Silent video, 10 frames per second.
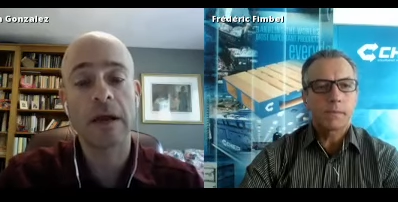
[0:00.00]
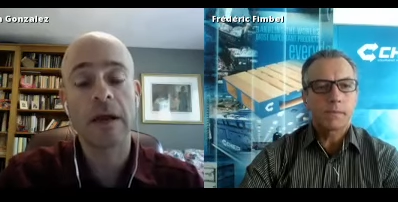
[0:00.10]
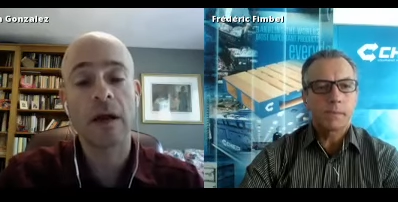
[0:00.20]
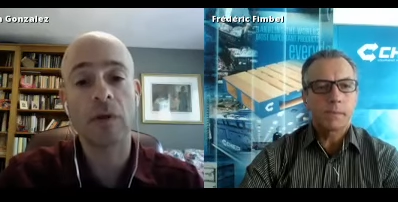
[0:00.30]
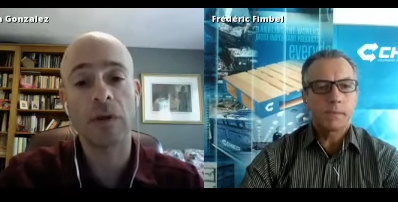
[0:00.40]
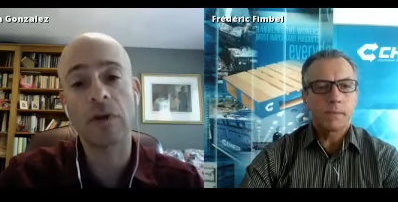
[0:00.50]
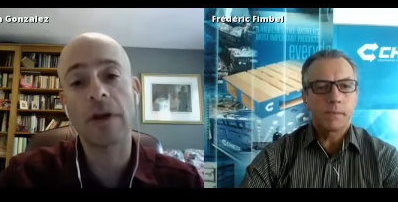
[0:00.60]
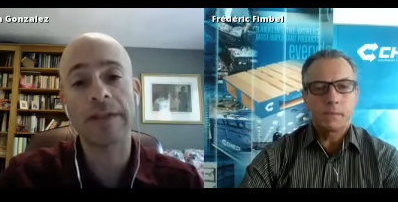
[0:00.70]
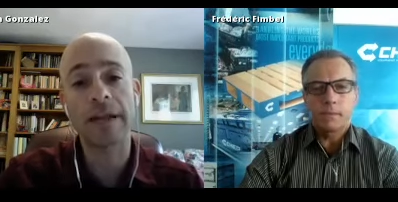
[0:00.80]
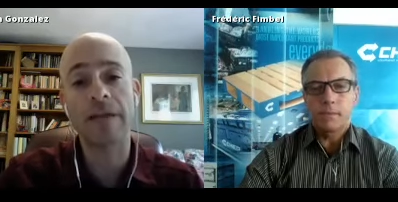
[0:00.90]
Speaker 1: and really trying
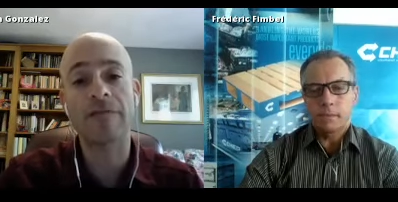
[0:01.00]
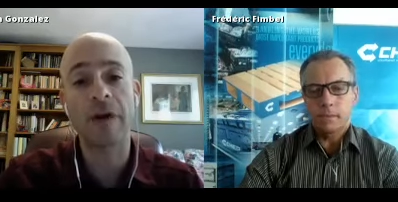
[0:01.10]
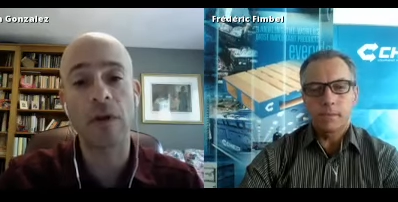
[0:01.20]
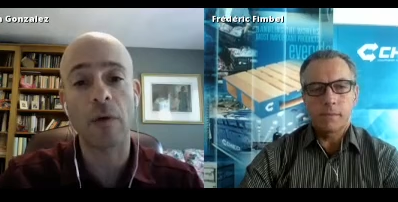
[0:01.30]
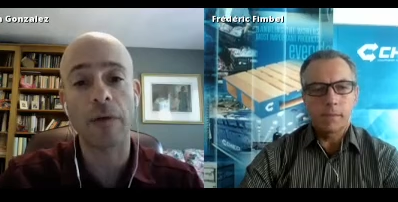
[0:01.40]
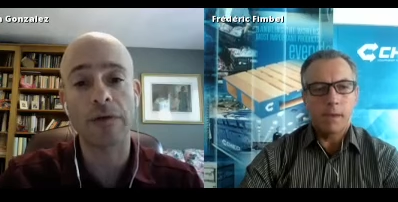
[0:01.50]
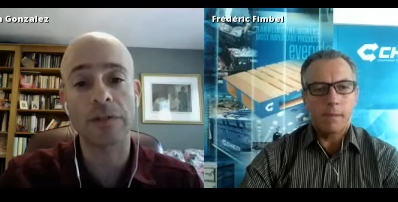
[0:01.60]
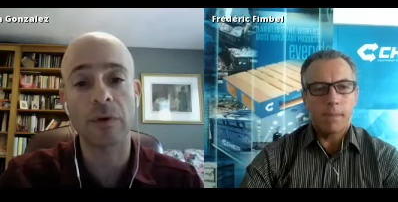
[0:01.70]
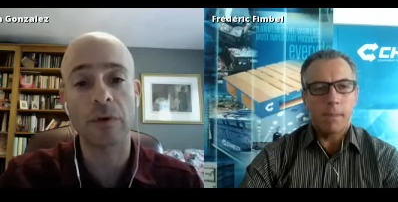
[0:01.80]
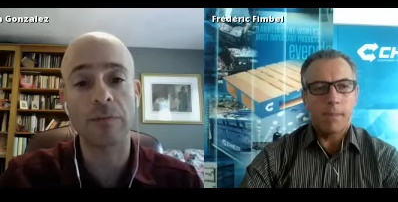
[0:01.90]
to identify where there's
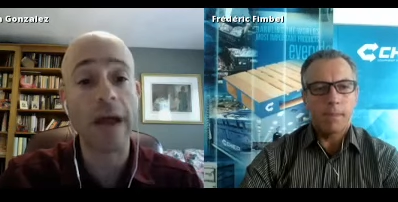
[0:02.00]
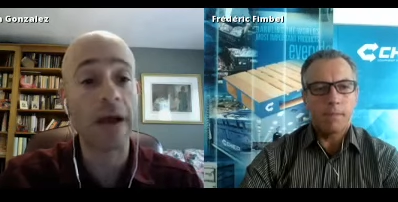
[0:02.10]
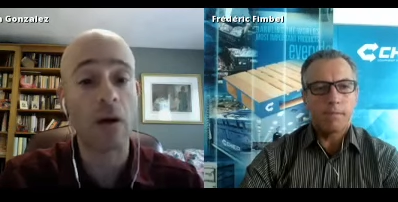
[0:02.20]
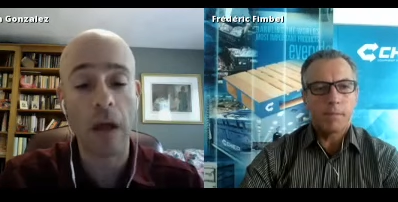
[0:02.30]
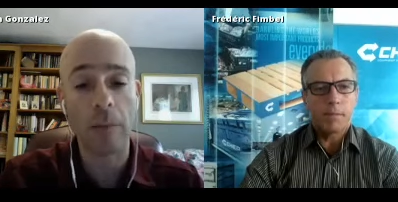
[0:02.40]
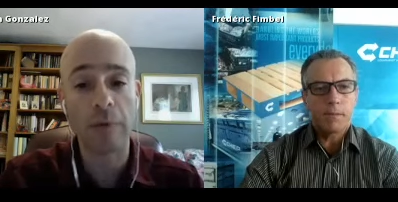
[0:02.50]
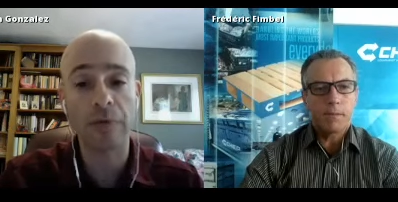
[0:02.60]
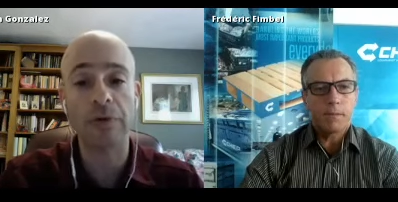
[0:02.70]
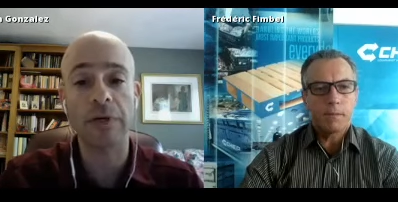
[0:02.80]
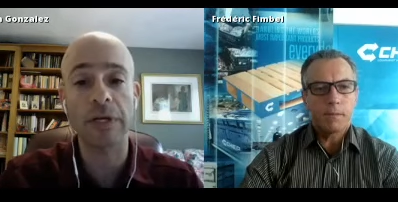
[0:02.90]
some good backhaul
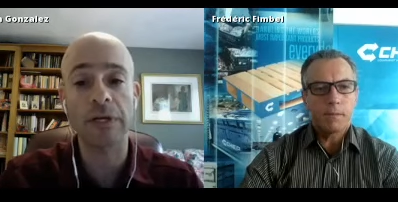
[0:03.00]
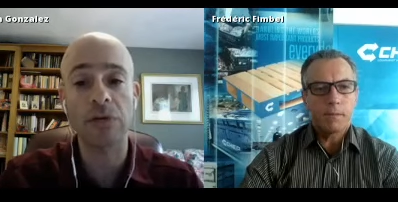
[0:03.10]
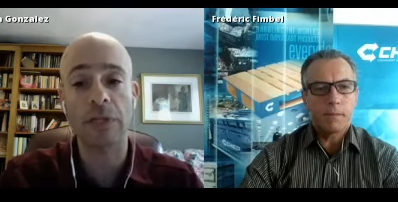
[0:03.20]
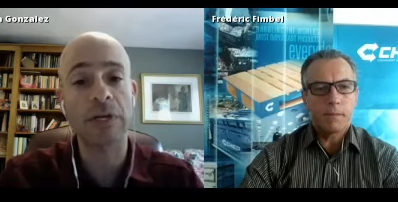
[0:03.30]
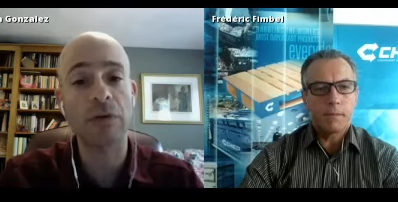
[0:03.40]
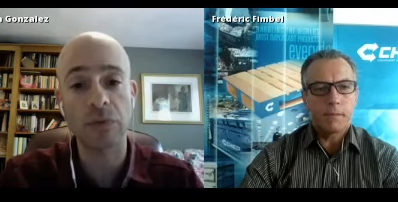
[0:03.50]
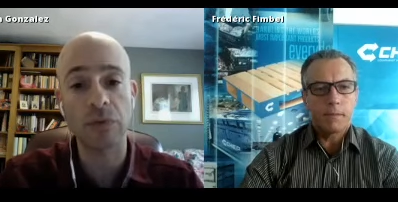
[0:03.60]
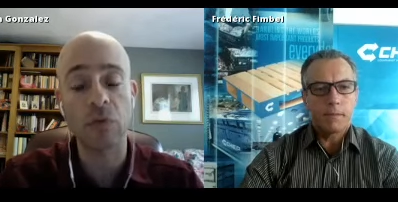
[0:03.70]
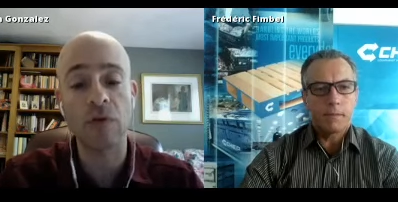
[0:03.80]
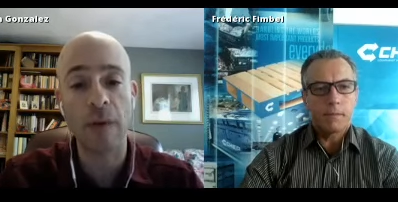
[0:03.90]
opportunities or continuous
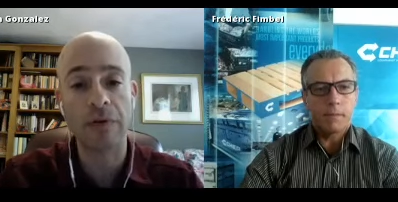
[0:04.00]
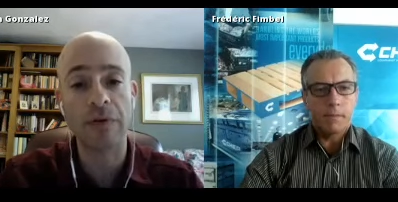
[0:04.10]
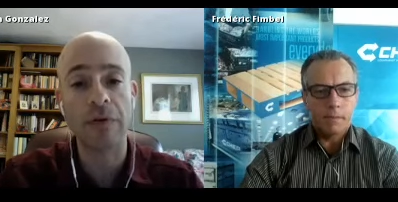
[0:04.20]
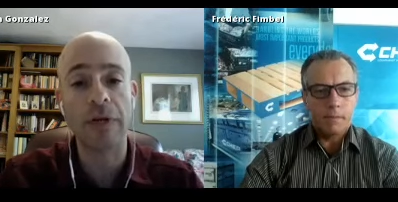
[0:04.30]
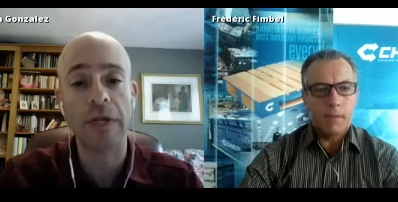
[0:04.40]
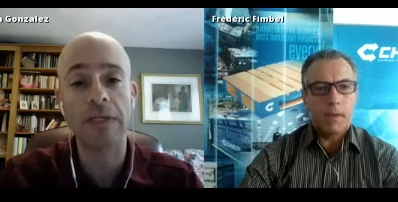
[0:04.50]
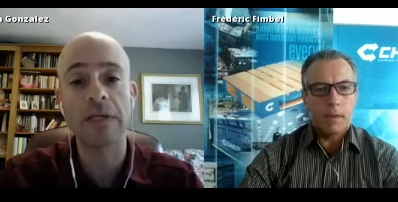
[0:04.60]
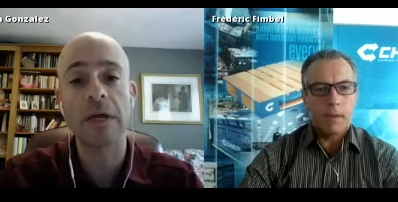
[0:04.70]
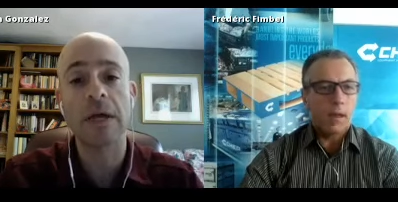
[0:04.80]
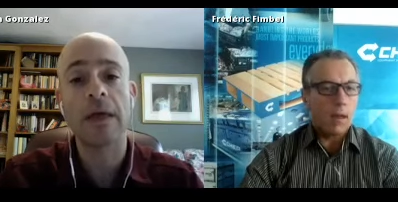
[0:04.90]
move
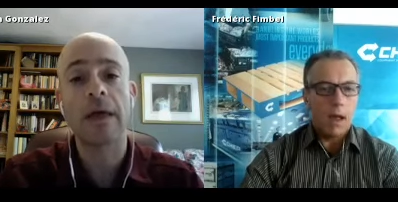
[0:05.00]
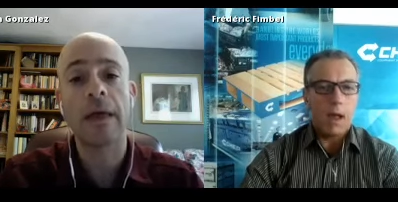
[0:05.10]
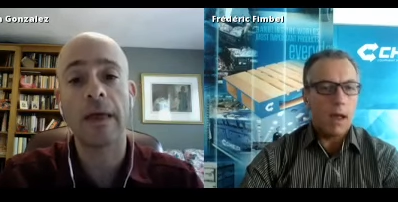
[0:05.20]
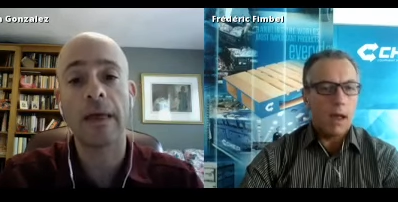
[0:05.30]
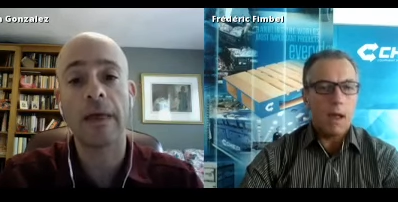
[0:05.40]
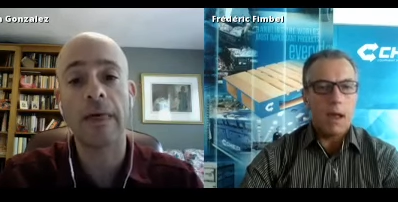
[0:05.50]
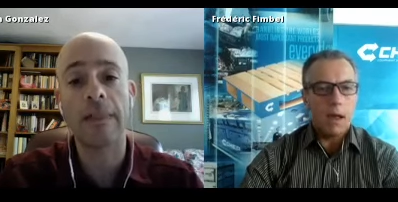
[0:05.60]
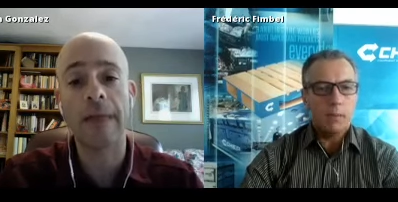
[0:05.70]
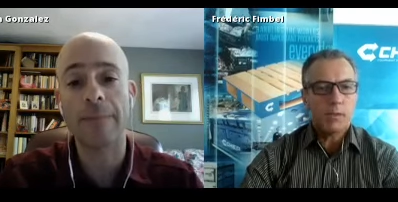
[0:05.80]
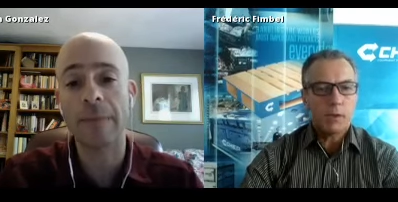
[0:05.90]
opportunities and, and then
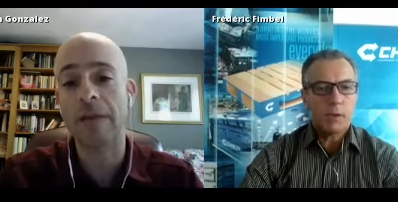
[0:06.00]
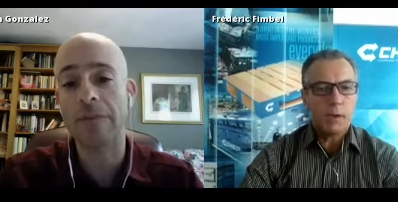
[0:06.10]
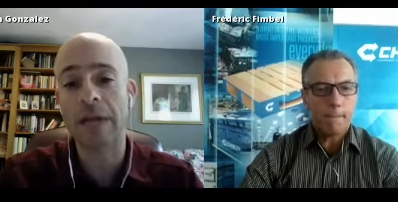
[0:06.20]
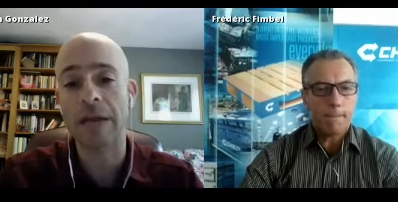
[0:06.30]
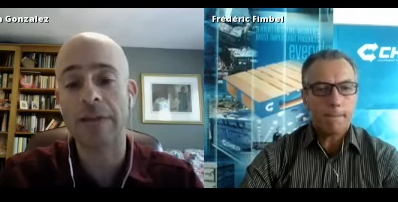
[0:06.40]
that becomes kind of the